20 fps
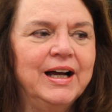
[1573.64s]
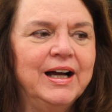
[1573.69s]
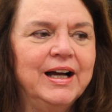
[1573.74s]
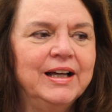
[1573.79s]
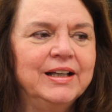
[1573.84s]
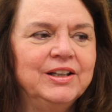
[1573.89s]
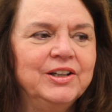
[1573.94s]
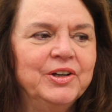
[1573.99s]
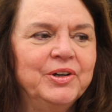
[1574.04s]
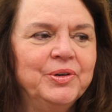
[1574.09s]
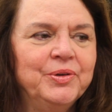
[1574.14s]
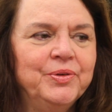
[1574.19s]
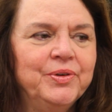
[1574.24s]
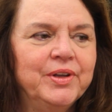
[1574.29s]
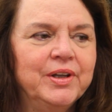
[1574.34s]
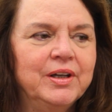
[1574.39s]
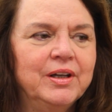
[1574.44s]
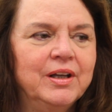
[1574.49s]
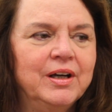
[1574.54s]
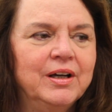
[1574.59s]
I know
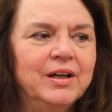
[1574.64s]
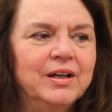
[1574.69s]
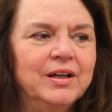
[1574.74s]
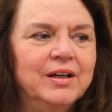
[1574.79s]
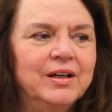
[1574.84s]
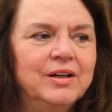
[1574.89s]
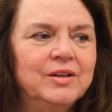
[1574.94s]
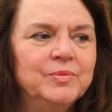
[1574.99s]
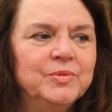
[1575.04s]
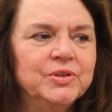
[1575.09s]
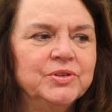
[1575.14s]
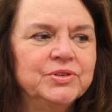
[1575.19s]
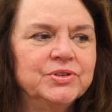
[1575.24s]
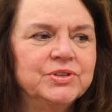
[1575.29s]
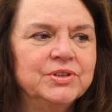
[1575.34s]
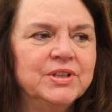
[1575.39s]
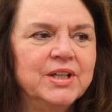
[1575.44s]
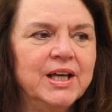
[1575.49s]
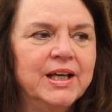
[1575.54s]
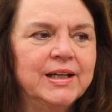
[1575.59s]
that
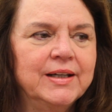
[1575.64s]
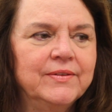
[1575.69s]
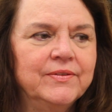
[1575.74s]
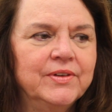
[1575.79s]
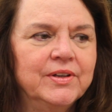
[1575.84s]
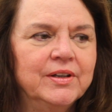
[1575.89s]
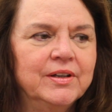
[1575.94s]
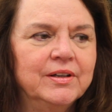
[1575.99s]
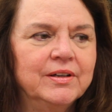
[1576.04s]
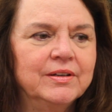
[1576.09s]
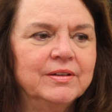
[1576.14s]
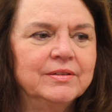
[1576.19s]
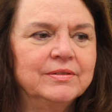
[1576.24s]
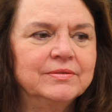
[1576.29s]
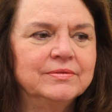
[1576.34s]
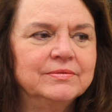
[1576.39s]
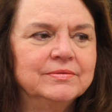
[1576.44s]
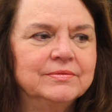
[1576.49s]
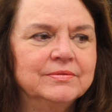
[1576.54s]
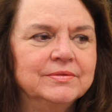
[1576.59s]
almost none of the
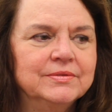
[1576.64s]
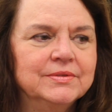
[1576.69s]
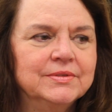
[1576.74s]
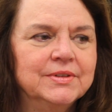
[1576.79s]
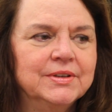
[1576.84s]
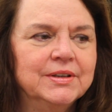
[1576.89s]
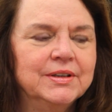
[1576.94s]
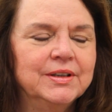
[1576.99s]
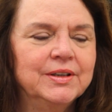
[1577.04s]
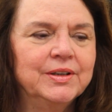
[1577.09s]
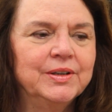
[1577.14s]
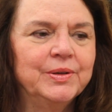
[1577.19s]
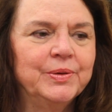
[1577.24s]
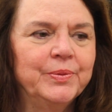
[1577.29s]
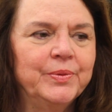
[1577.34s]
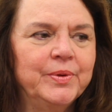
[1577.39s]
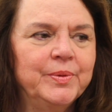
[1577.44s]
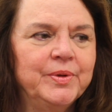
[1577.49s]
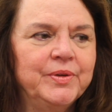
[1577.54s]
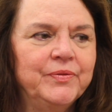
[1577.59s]

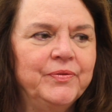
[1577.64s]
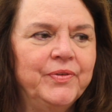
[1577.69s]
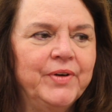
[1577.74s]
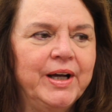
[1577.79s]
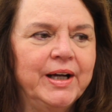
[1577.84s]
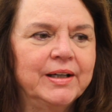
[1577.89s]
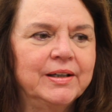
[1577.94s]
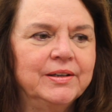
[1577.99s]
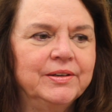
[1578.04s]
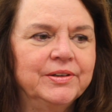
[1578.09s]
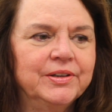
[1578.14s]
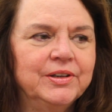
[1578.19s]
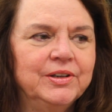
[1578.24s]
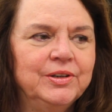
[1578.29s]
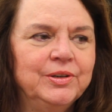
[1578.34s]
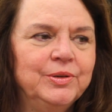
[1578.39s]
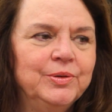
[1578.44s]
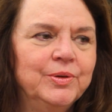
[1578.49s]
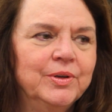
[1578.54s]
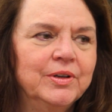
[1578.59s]
women faculty
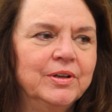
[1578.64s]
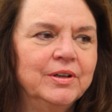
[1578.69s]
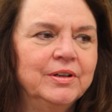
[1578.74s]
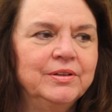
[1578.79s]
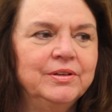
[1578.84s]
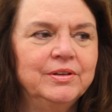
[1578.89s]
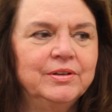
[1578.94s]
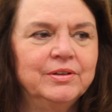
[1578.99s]
who are